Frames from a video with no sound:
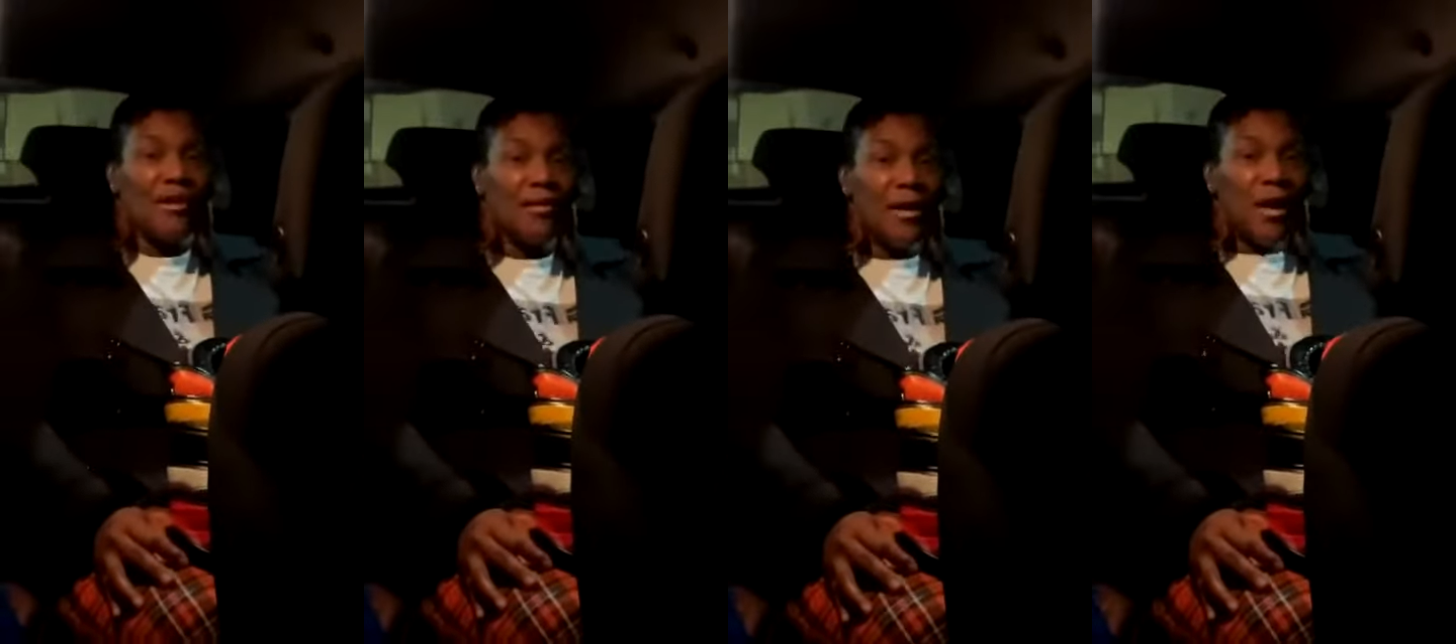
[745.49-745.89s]

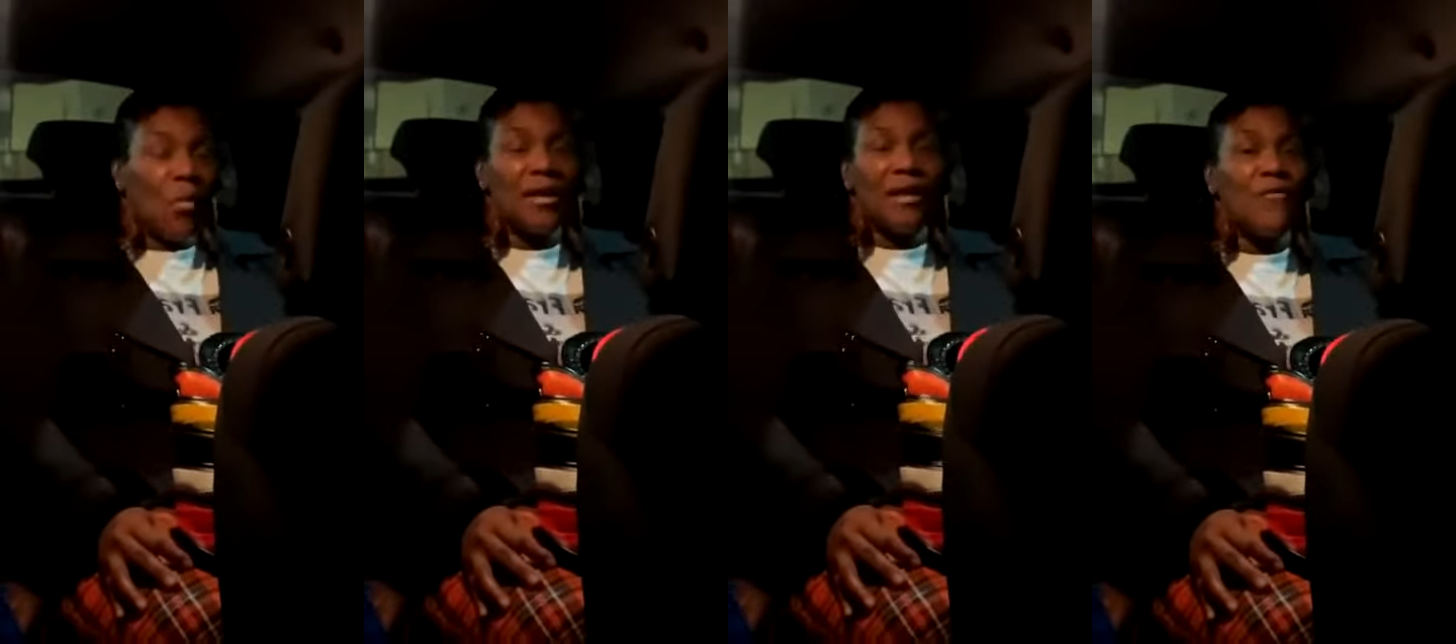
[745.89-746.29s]
You do.
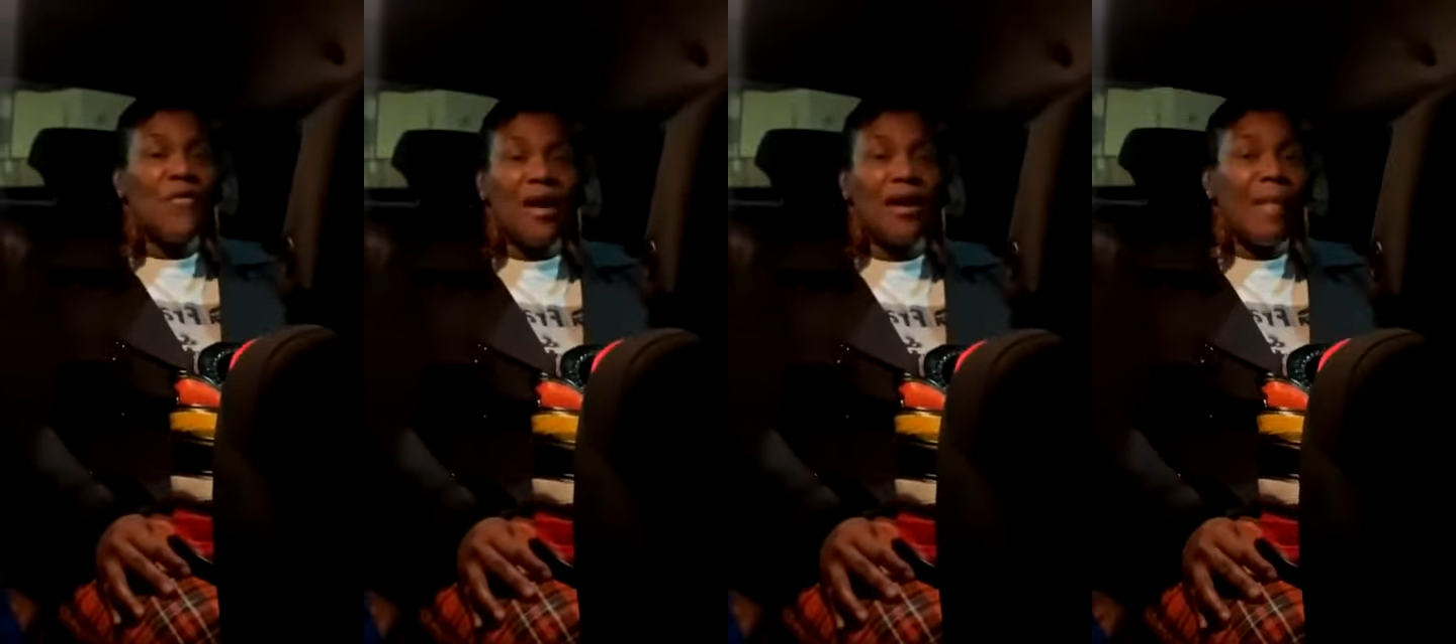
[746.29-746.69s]
What the
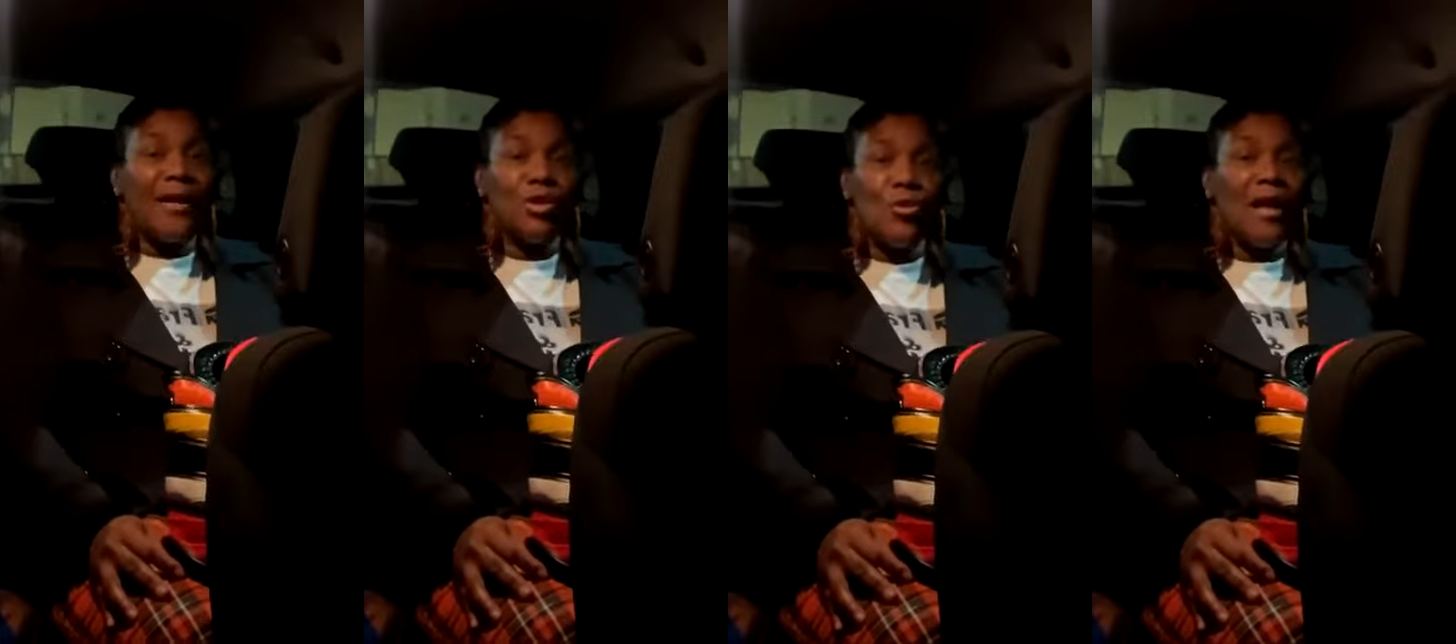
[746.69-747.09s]
fuck am
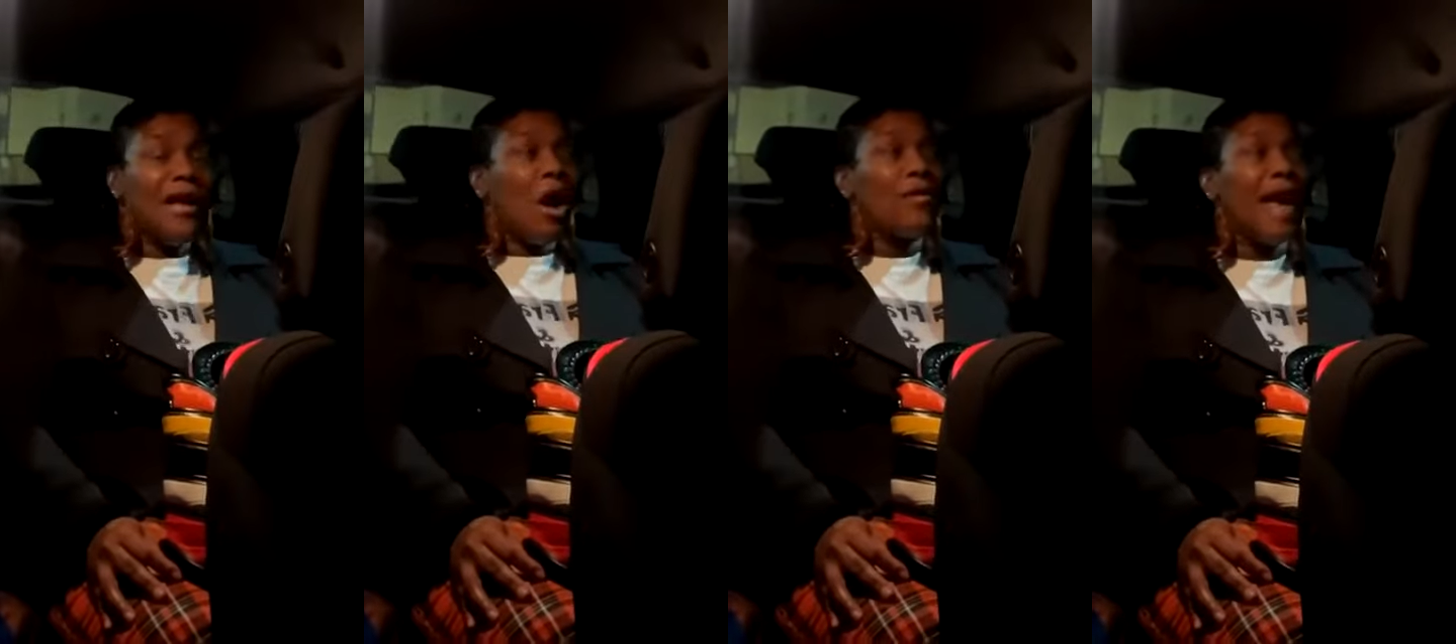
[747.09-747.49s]
I doing?
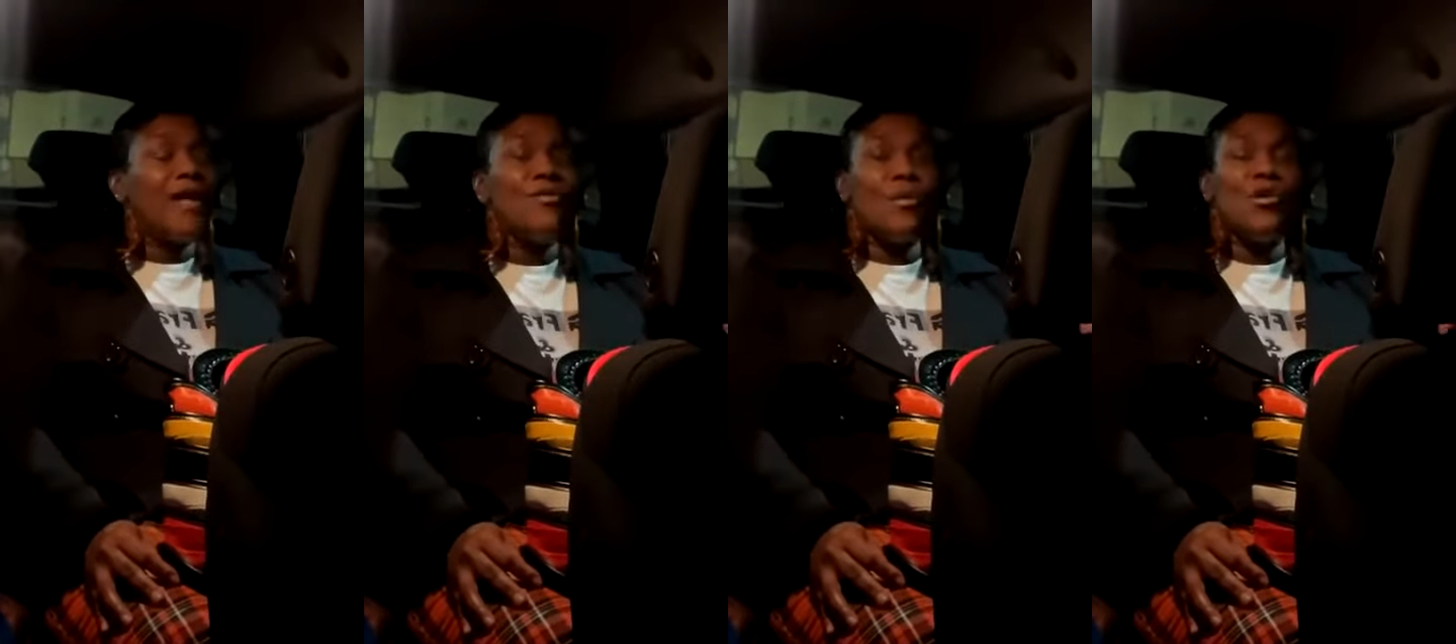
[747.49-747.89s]
Okay,
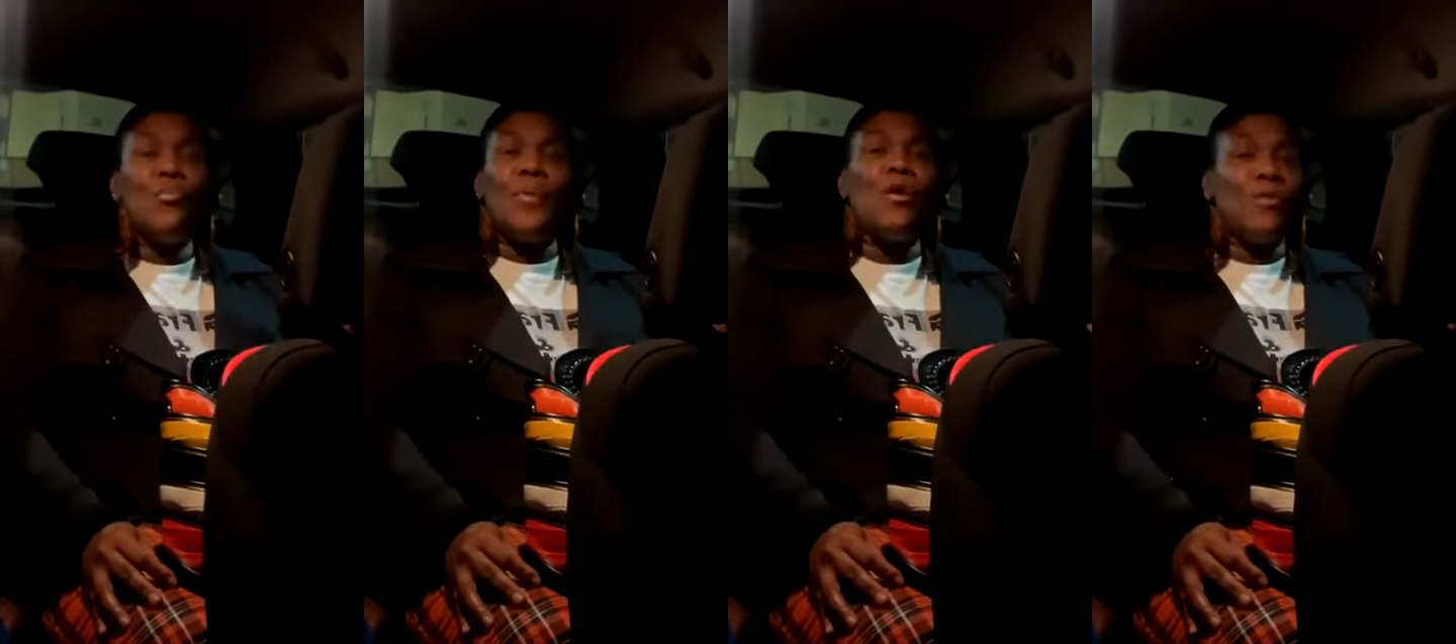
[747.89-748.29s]
you
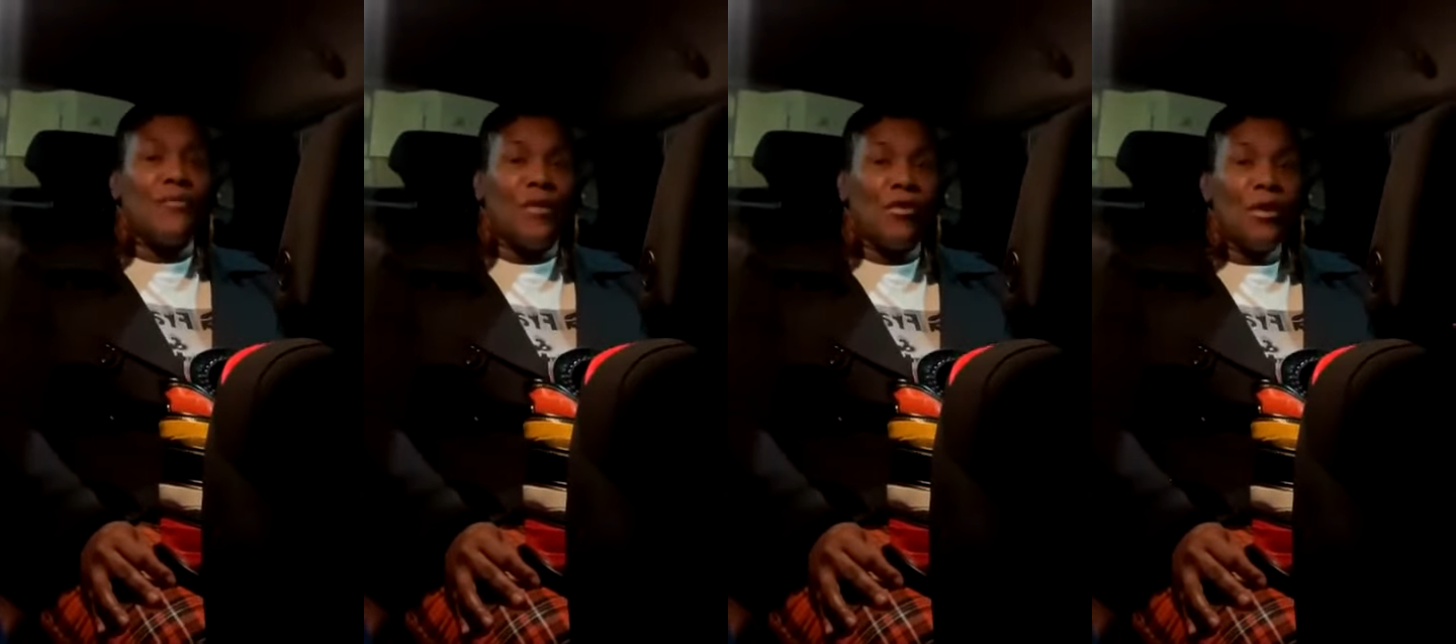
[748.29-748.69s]
you
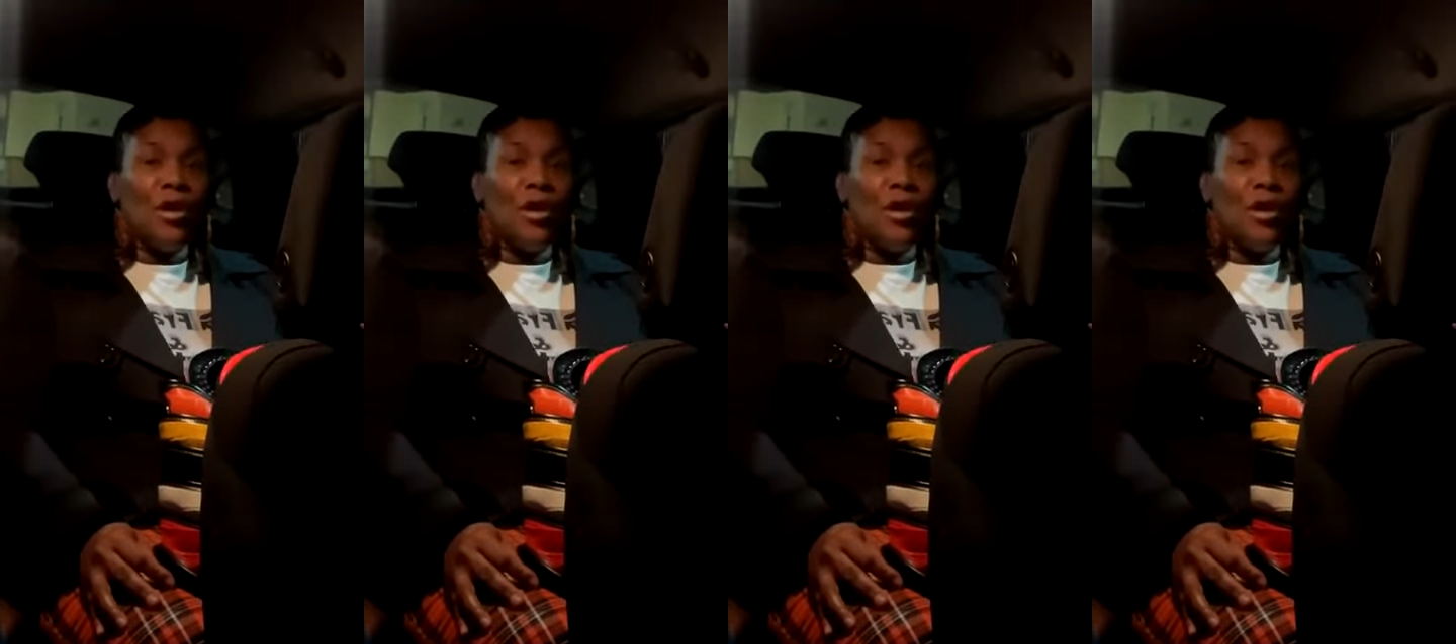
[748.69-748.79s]
beautiful.